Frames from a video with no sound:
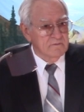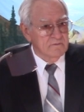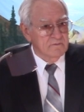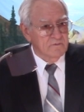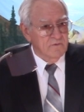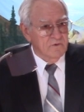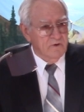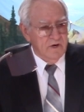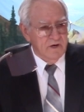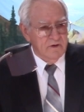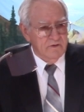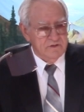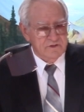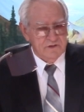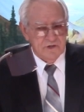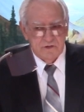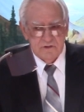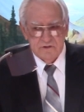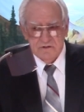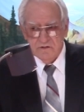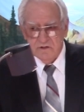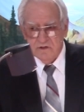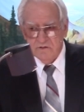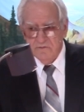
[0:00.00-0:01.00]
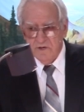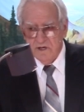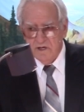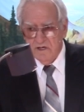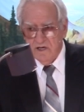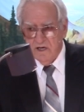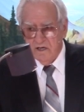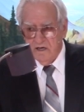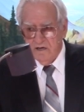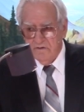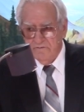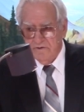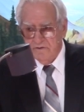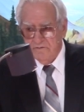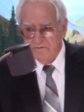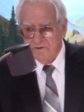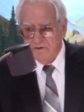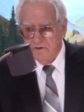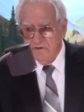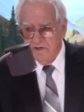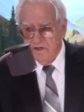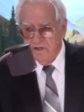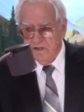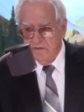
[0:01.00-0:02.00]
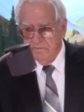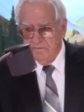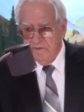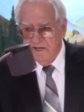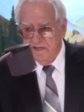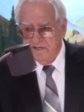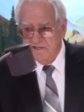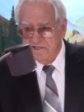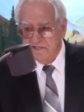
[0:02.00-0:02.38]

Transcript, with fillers: Boy, a church would be dull if it was only the men